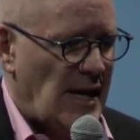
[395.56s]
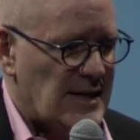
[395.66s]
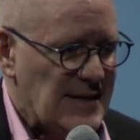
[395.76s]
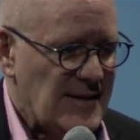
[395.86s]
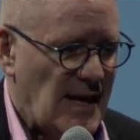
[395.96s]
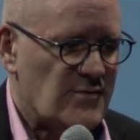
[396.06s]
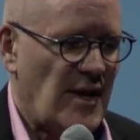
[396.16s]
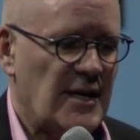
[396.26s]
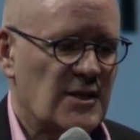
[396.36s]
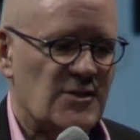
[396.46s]
And in that
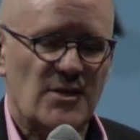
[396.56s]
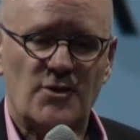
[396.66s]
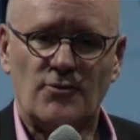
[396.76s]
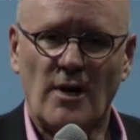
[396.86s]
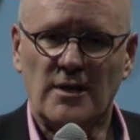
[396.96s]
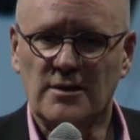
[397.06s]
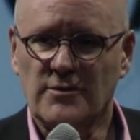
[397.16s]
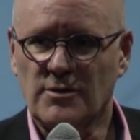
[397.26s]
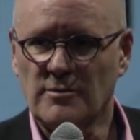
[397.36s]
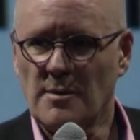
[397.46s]
vein, it's
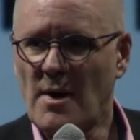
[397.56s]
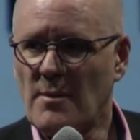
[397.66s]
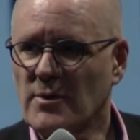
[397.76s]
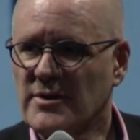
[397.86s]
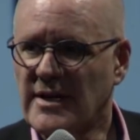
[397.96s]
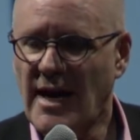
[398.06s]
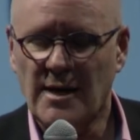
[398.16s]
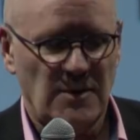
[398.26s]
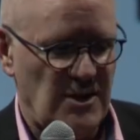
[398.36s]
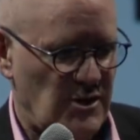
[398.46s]
instructive to remember the
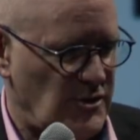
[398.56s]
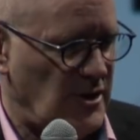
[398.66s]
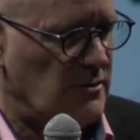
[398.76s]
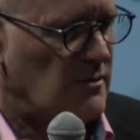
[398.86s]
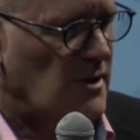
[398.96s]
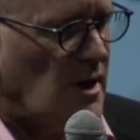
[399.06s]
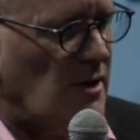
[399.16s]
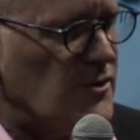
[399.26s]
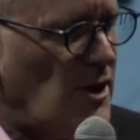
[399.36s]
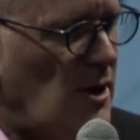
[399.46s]
admonition of